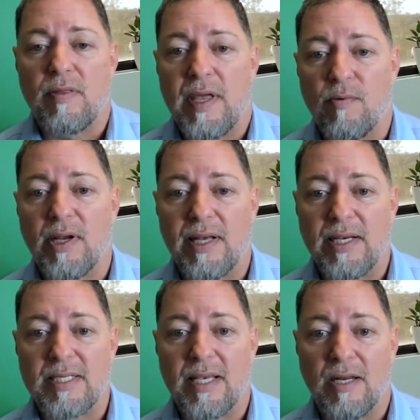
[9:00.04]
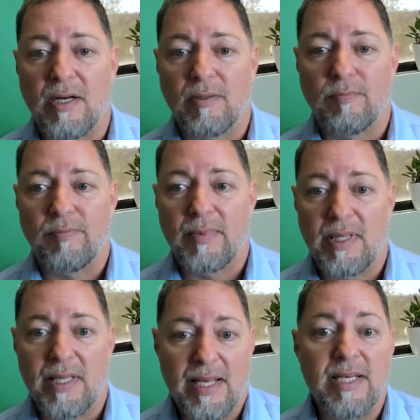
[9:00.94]
they realize that,
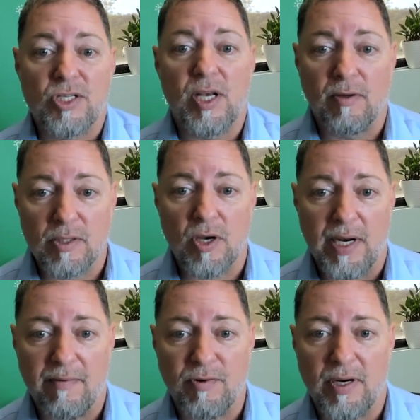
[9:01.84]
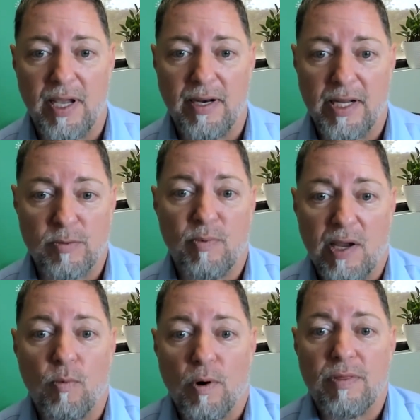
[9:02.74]
it is sought after and it's probably
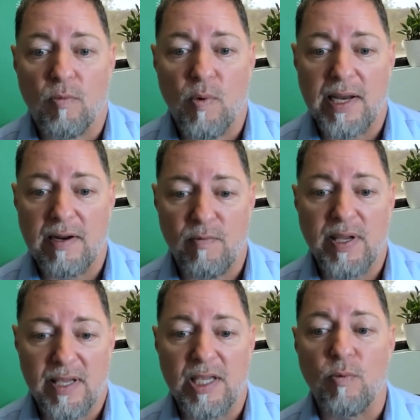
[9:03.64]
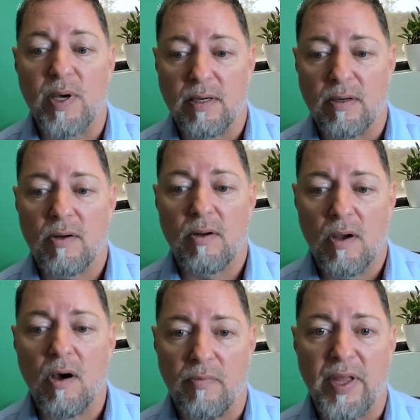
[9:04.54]
worth the wait if we can get you in
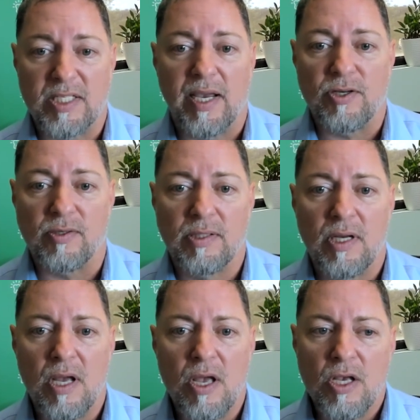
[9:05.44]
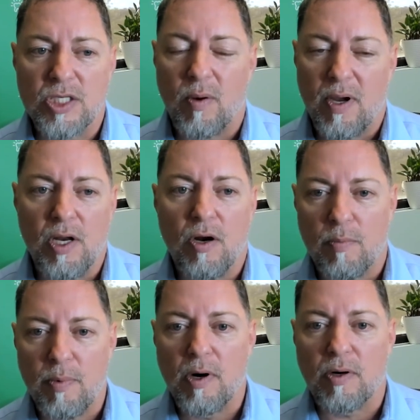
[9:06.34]
on that schedule. So,
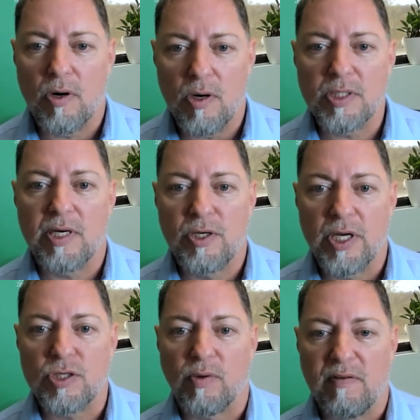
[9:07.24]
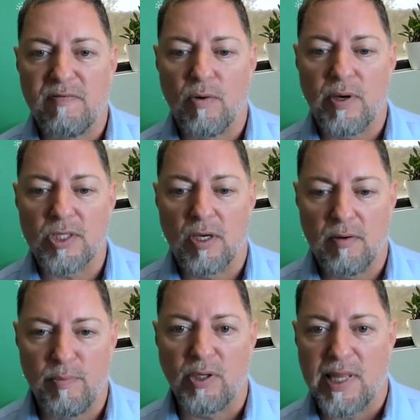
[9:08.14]
our call center does really focus
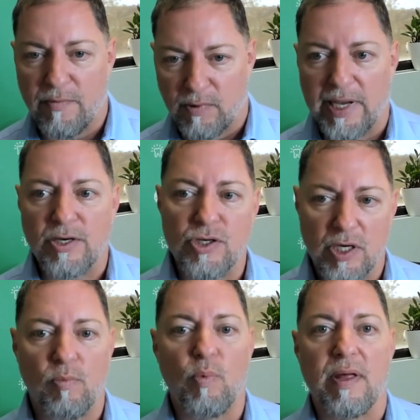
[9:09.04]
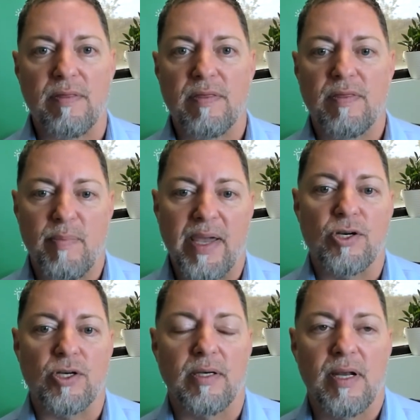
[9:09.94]
on building that relationship with the
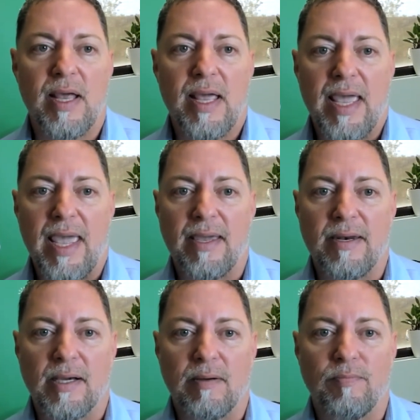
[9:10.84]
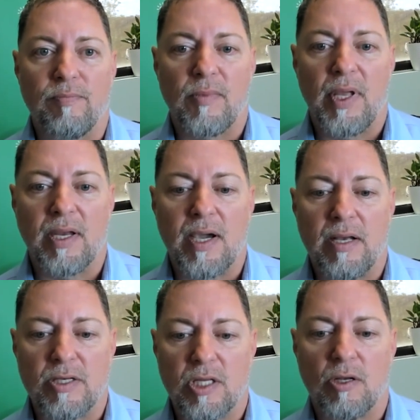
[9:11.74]
patient and kind
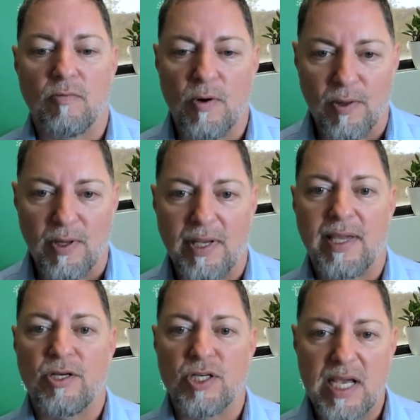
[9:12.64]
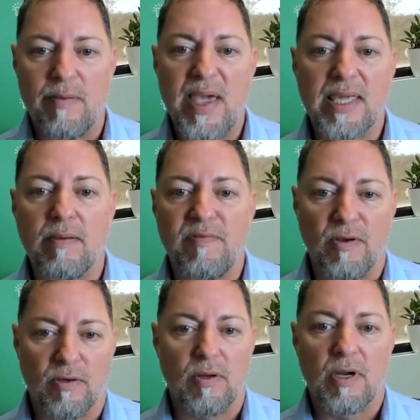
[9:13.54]
of slow rolling and just kind of making them
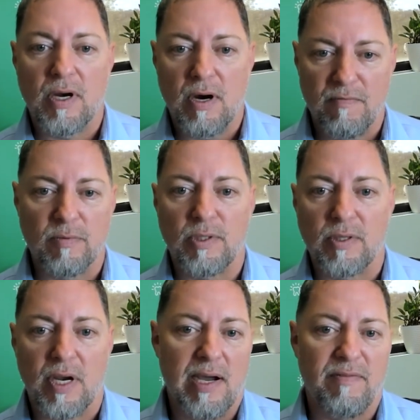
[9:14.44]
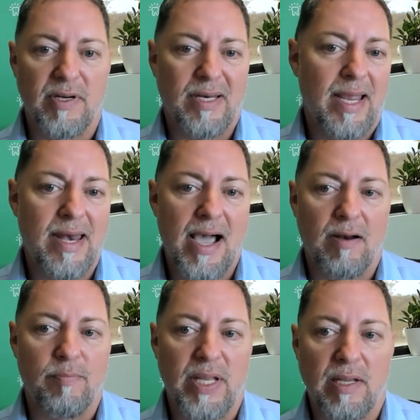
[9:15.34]
feel comfortable and confident and not
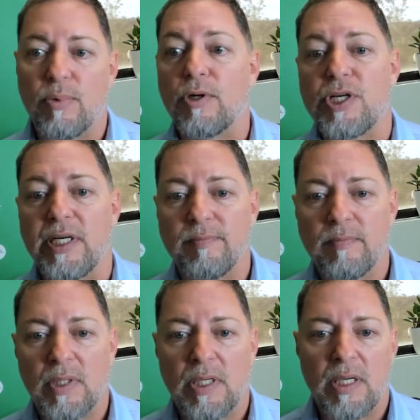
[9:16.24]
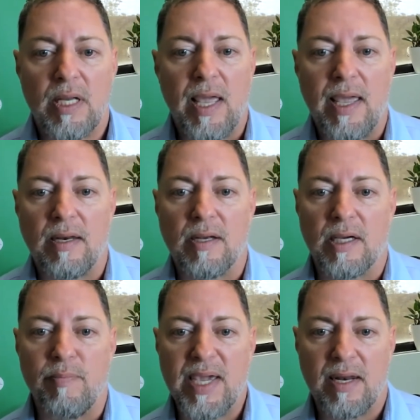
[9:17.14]
being pushy and
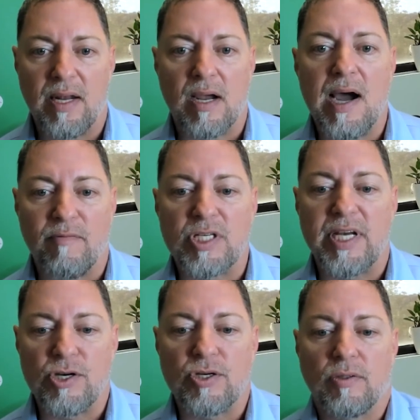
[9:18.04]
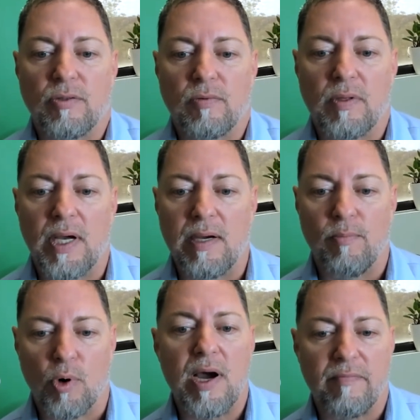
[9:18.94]
making it conversational,
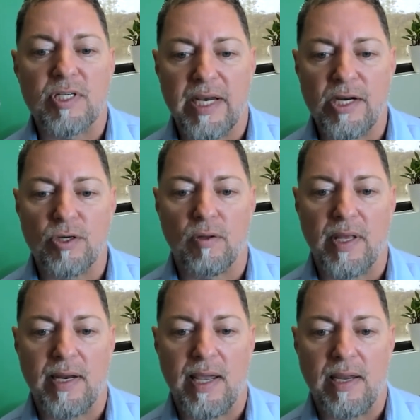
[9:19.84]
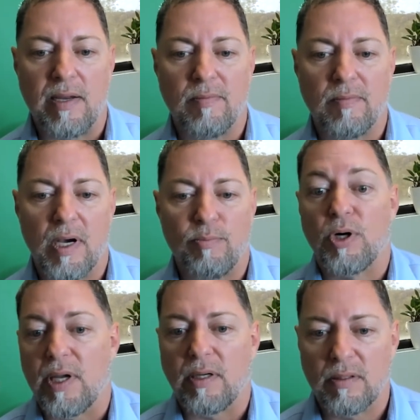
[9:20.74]
more conversational than a
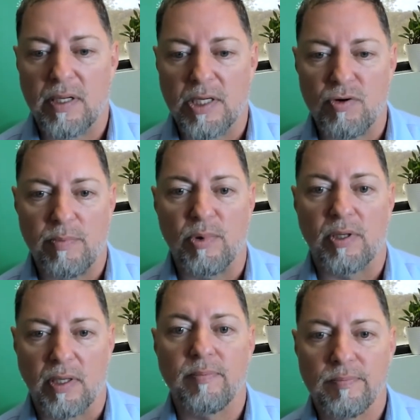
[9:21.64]
booking, than a straight booking.